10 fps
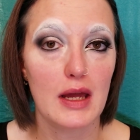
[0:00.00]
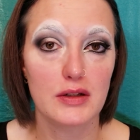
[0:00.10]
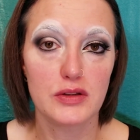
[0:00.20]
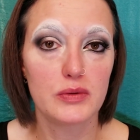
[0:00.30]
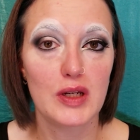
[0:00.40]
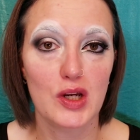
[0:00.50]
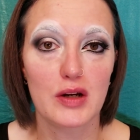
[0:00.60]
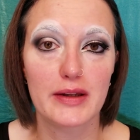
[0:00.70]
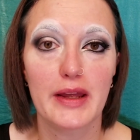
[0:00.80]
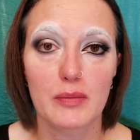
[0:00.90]
at doing
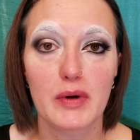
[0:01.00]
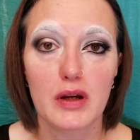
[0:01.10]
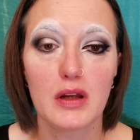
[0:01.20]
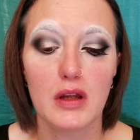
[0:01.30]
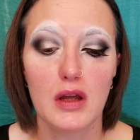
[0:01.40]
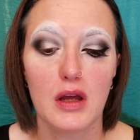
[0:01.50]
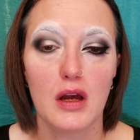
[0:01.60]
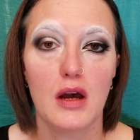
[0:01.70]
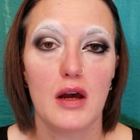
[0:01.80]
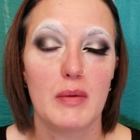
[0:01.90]
on camera.
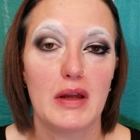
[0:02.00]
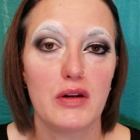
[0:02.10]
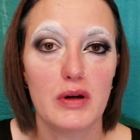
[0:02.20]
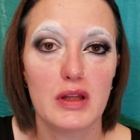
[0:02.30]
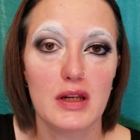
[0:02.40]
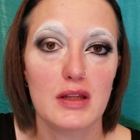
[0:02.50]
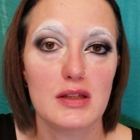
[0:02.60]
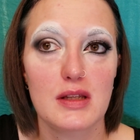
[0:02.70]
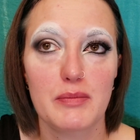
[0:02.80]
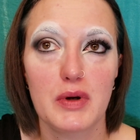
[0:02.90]
I know a lot of
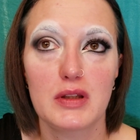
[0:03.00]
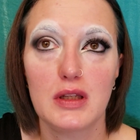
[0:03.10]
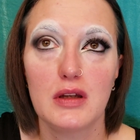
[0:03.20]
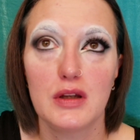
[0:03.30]
this I'm probably